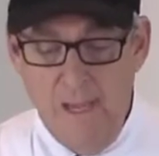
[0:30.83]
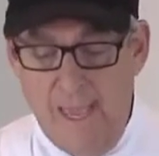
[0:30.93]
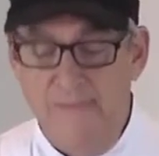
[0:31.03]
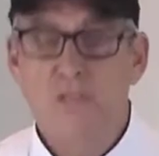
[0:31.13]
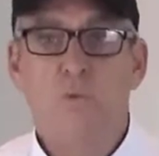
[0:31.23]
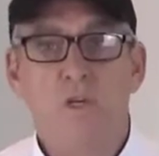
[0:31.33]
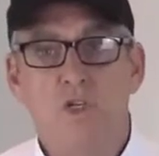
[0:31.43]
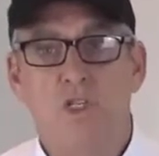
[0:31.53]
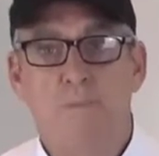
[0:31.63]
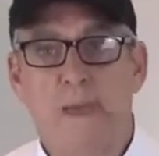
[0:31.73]
Again, this one
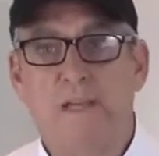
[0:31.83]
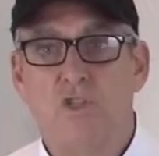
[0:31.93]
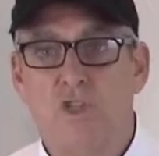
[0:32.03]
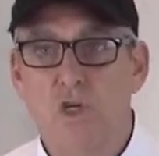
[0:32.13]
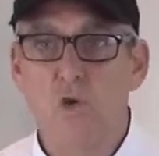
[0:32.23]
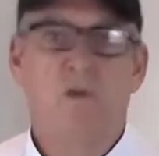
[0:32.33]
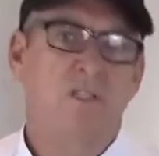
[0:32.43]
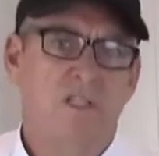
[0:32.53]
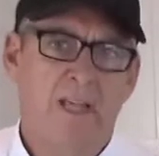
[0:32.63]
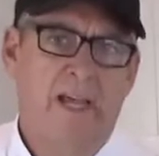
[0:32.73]
just makes 2 because
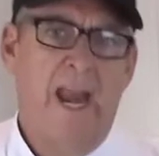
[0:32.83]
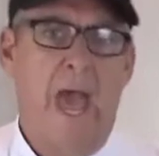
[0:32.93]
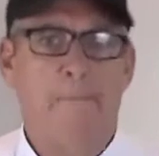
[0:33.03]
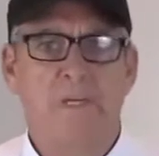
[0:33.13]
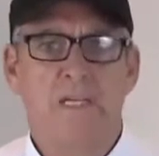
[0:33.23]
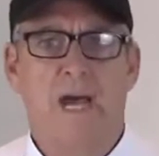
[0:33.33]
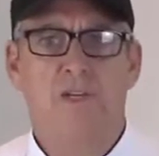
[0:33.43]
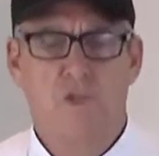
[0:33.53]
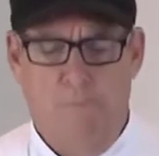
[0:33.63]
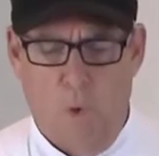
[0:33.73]
it's like an
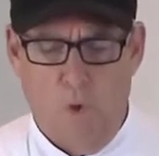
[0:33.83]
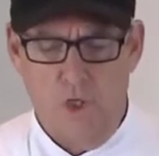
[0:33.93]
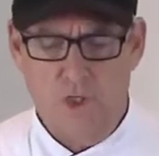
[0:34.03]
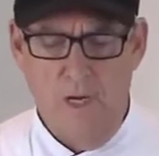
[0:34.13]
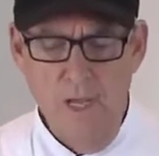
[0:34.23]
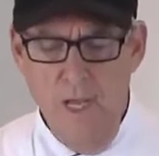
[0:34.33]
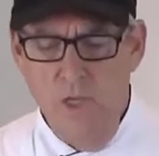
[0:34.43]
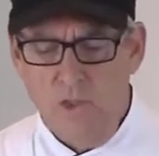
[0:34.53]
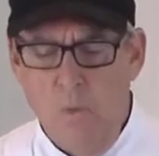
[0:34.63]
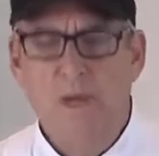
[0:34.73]
appetizer portion.
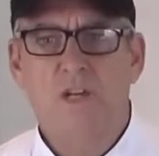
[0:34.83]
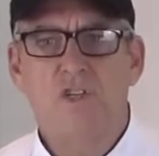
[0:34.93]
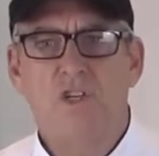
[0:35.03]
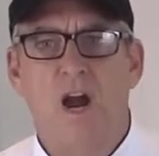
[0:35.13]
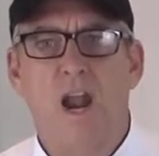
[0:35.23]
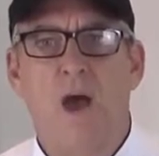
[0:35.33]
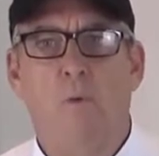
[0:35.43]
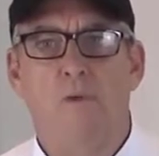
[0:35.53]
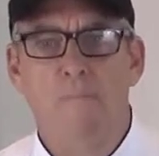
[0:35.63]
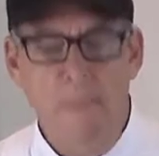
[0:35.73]
So we're going to start out
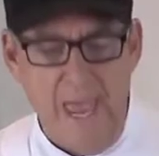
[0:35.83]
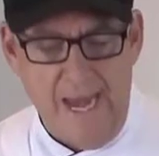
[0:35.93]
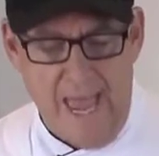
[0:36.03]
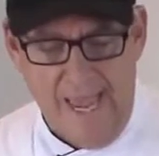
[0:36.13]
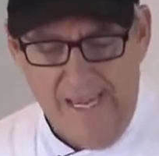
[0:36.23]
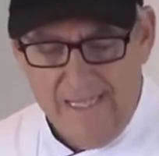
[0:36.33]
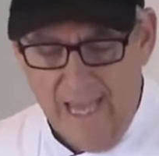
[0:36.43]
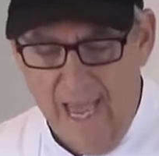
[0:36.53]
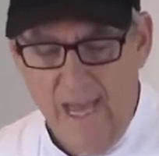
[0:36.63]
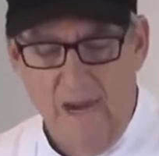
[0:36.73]
with mayonnaise
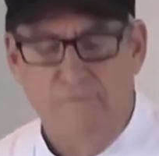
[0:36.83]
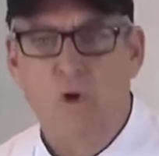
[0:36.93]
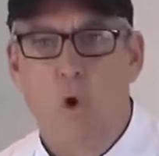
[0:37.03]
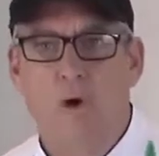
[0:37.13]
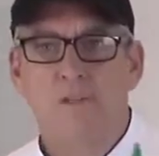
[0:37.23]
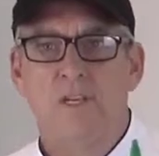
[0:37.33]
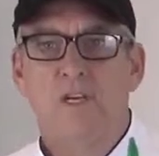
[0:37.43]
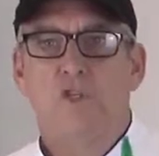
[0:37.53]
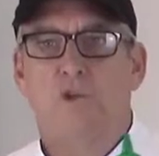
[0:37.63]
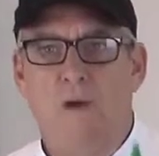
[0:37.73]
and, of course,
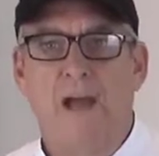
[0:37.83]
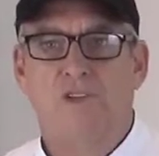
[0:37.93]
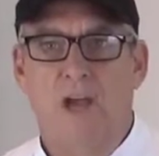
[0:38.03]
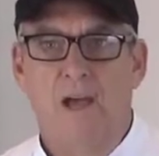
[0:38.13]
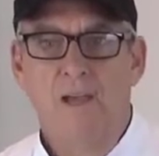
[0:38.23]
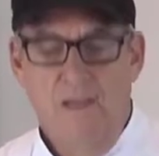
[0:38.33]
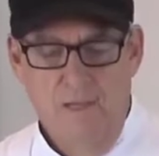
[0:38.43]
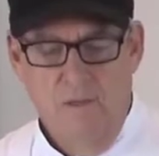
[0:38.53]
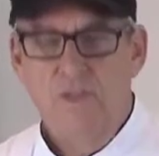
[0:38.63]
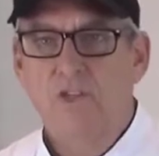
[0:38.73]
Sriracha.
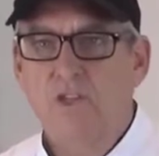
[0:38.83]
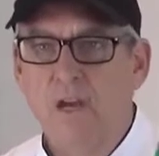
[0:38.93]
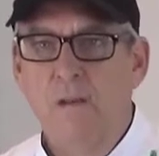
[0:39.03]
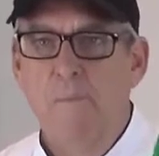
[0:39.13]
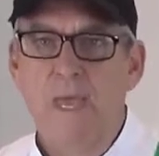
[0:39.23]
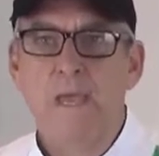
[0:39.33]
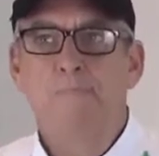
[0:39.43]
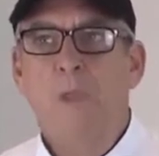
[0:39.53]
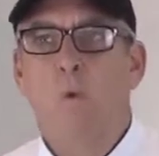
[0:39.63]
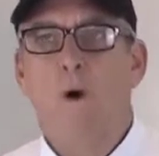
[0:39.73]
This is going to
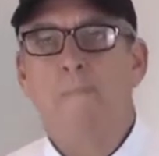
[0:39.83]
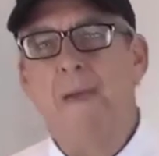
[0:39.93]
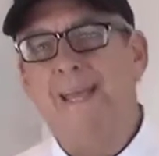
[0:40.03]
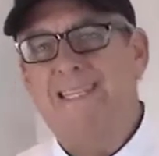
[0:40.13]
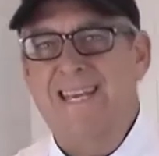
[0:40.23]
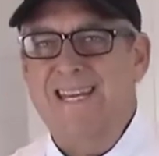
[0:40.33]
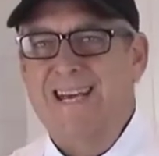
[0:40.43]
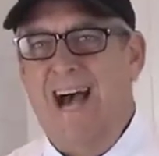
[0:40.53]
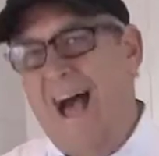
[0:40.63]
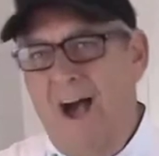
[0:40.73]
be what makes it
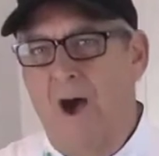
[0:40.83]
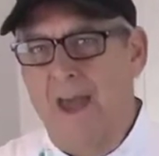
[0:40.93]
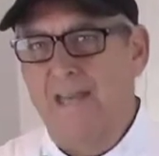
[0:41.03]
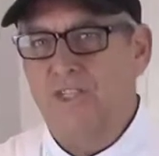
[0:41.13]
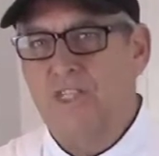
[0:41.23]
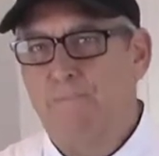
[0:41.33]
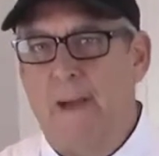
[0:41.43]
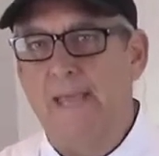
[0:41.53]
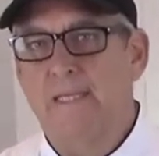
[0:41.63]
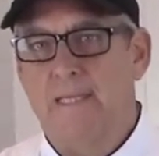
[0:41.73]
hot and
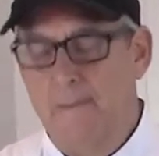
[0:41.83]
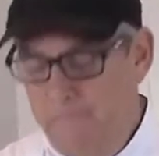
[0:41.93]
spicy.